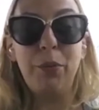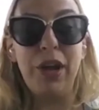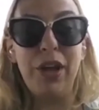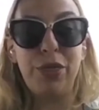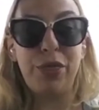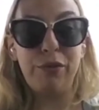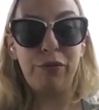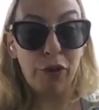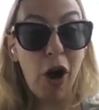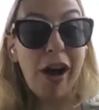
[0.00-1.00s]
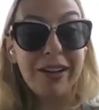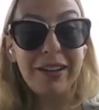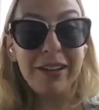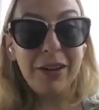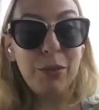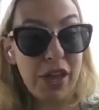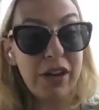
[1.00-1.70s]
with fraud with